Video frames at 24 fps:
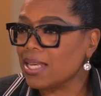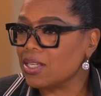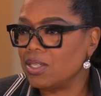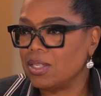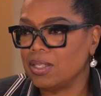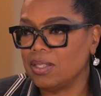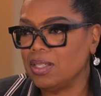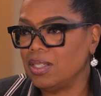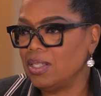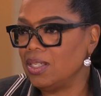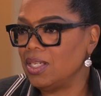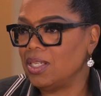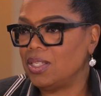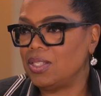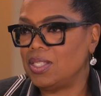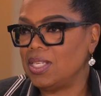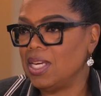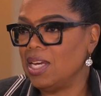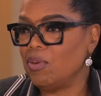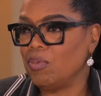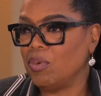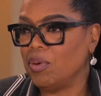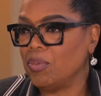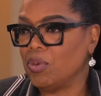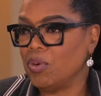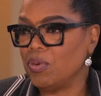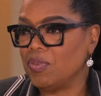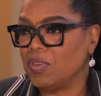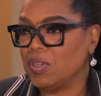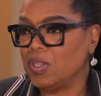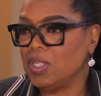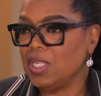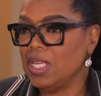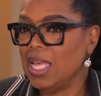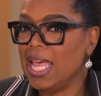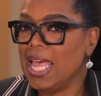excellent at stain
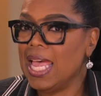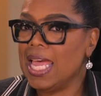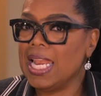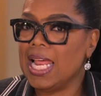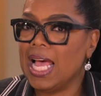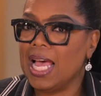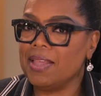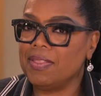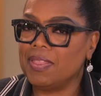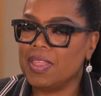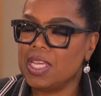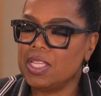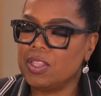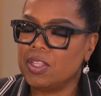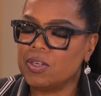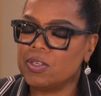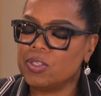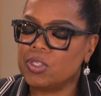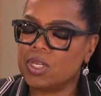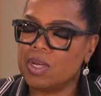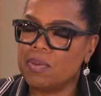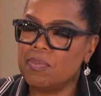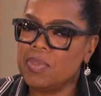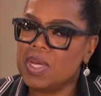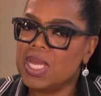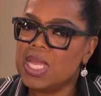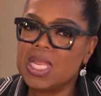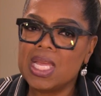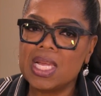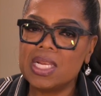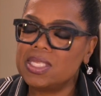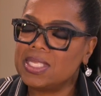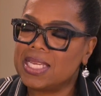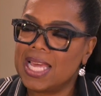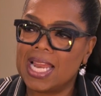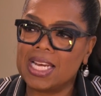removal, and I think there's
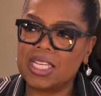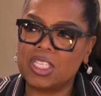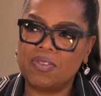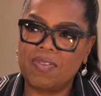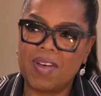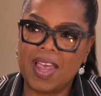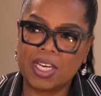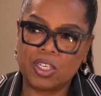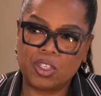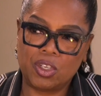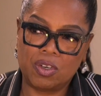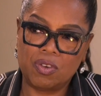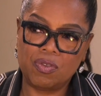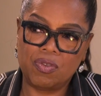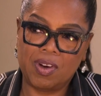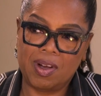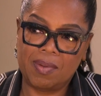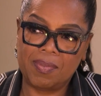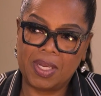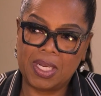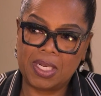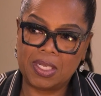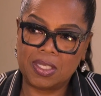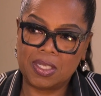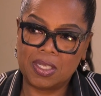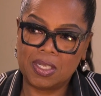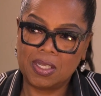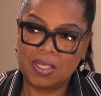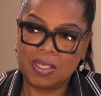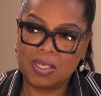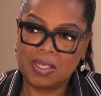immediate satisfaction from it.